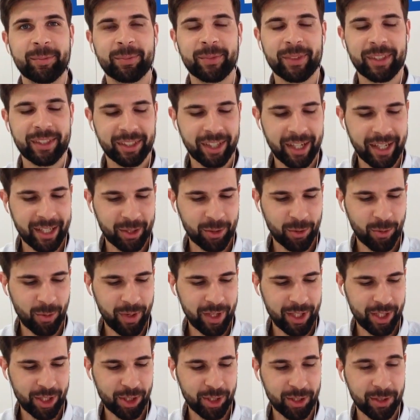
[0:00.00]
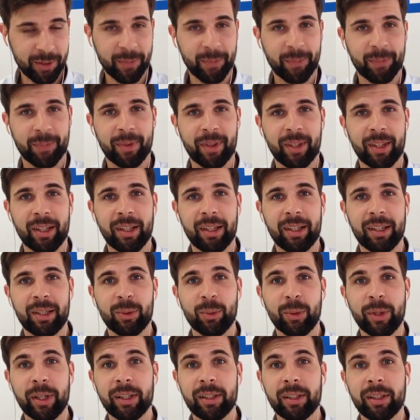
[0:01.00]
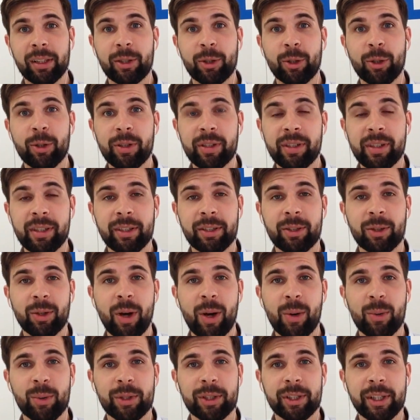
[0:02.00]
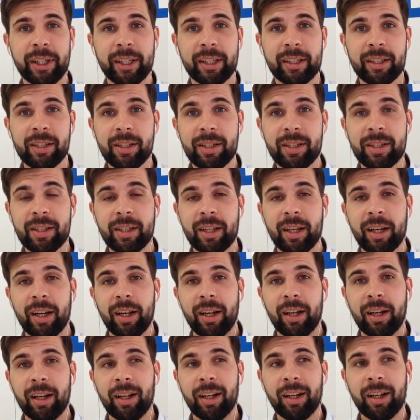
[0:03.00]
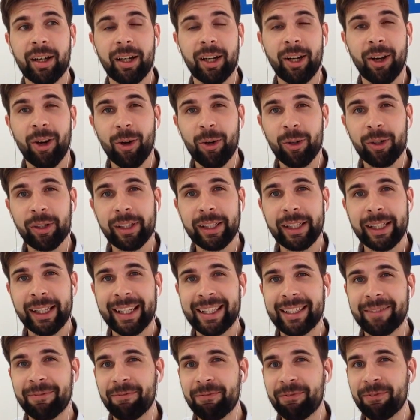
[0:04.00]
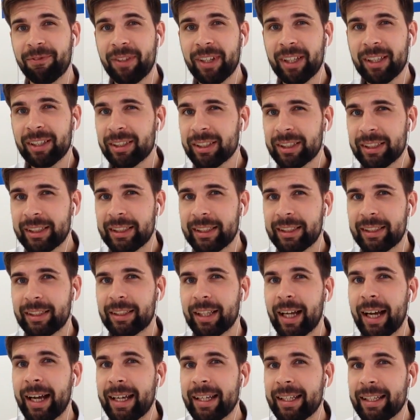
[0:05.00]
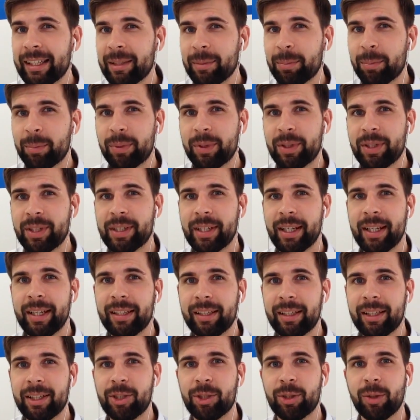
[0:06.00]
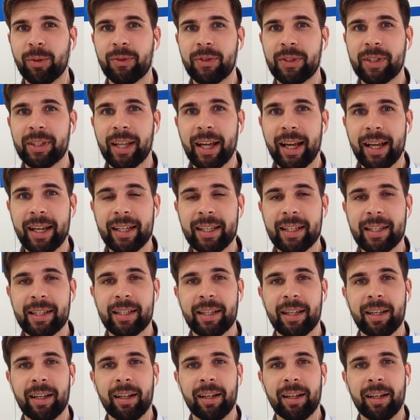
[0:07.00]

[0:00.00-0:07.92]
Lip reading: Great question. Well, according to our records, only a very tiny percentage of sites